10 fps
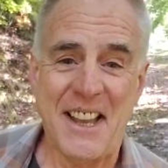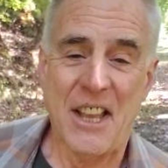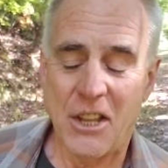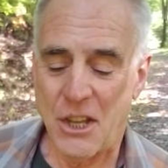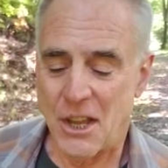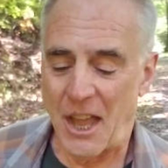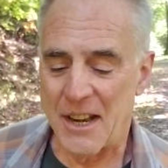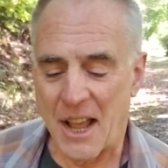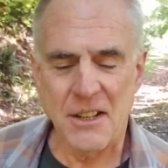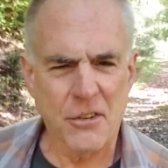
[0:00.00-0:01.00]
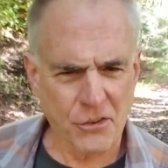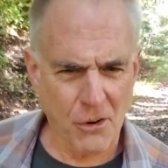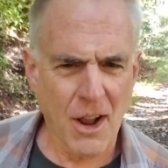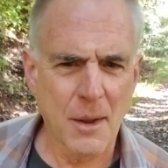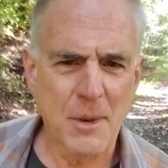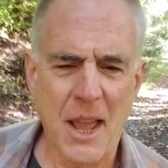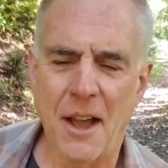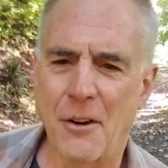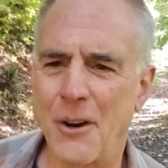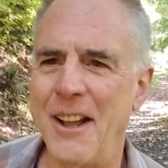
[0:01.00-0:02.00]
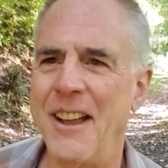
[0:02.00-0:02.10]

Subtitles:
Yeah, and I described how,